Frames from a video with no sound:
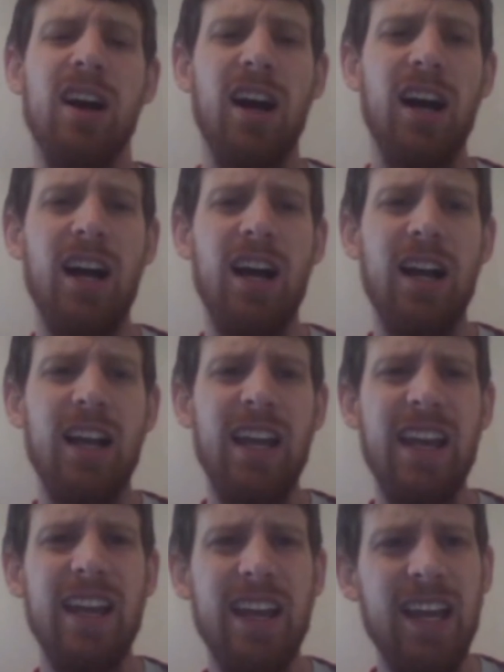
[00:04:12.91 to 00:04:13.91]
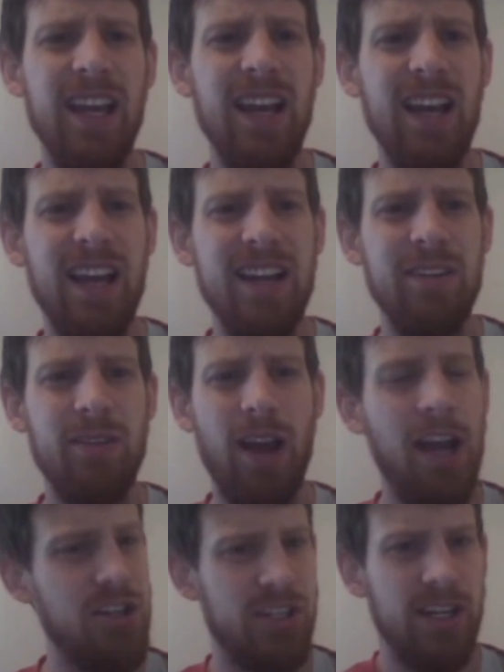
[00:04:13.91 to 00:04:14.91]
And
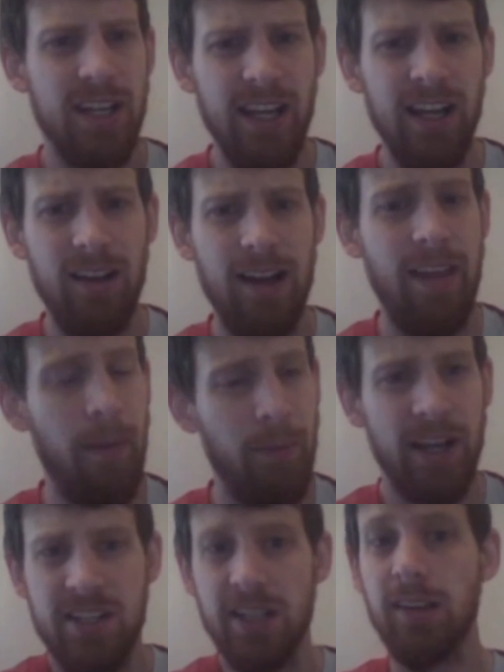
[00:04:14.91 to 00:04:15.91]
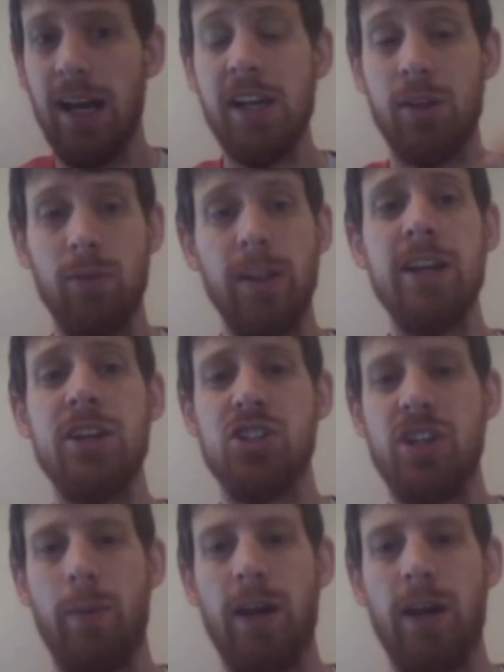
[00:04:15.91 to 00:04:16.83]
I just didn't get a lot of that. But I did like the relationship.